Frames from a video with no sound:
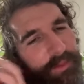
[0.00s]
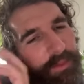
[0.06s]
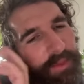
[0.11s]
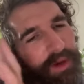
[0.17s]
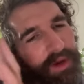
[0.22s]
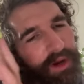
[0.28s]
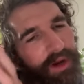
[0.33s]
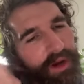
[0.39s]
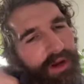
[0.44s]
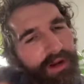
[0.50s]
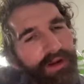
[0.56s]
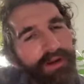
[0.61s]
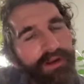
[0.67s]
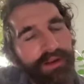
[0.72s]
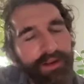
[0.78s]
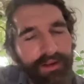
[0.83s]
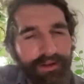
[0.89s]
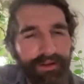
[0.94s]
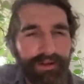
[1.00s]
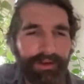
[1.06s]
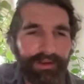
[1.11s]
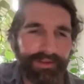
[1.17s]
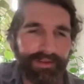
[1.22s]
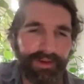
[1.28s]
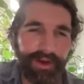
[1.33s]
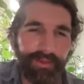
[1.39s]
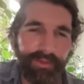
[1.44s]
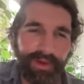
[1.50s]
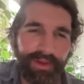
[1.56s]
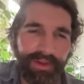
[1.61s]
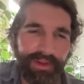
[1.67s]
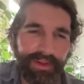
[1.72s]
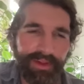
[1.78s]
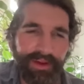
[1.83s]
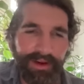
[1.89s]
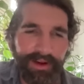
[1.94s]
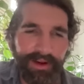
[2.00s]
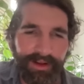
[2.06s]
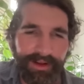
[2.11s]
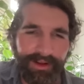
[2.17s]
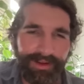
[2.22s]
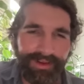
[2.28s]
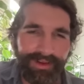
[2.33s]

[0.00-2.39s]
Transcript: pure. So I'm with you there.